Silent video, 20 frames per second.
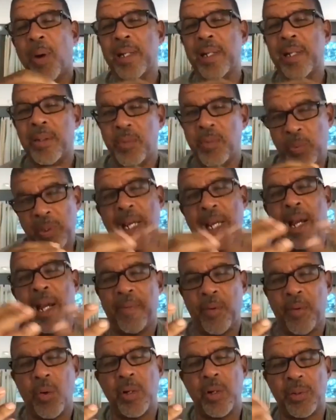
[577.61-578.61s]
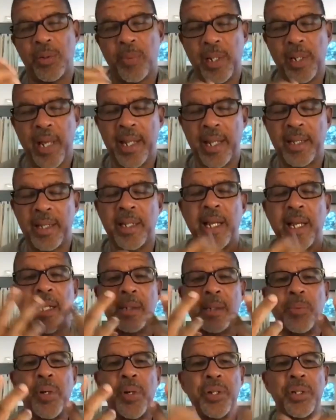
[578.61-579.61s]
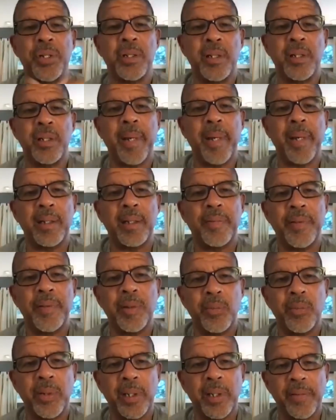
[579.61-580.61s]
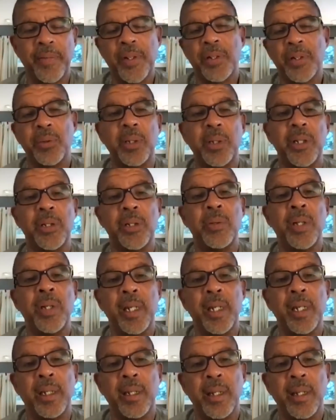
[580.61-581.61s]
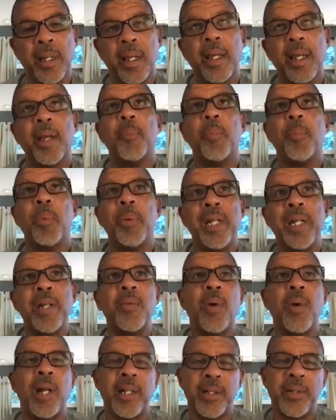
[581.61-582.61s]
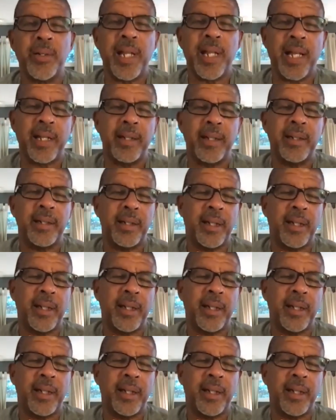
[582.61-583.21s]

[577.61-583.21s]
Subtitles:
the aspiration to make the film really visually unique, but we didn't want to do that